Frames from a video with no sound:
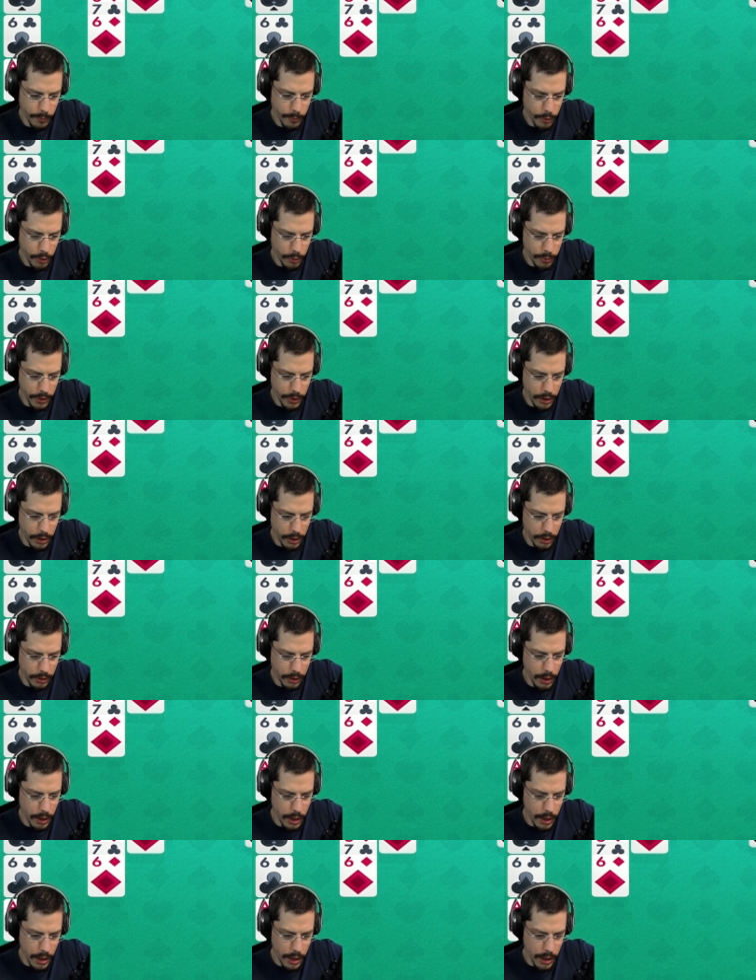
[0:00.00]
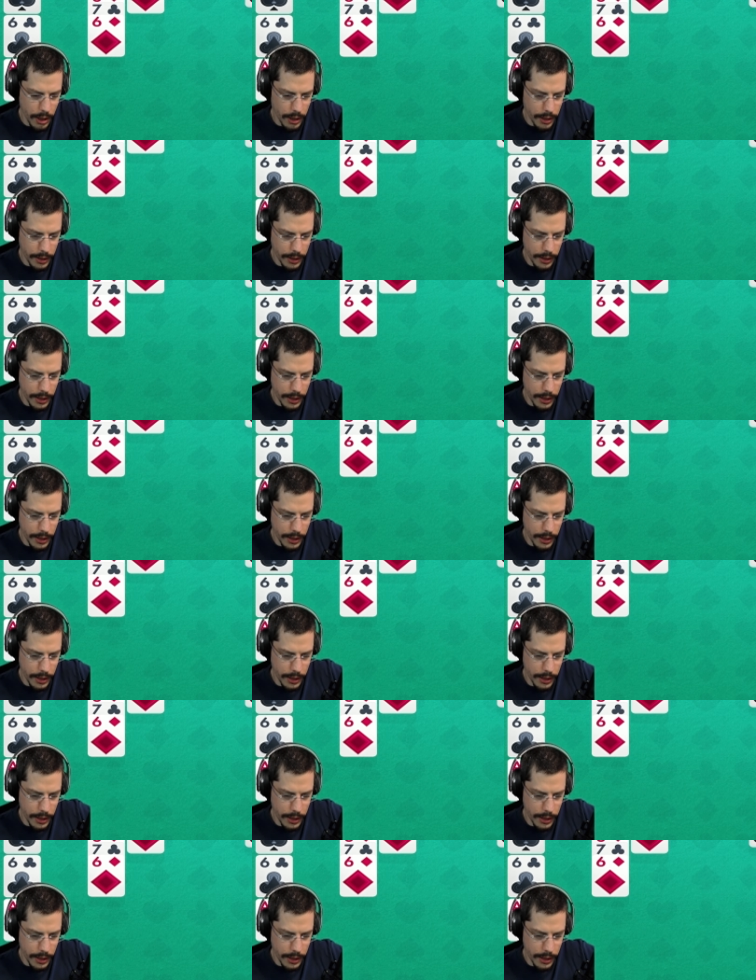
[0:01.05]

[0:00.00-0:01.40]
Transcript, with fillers: Probably not. I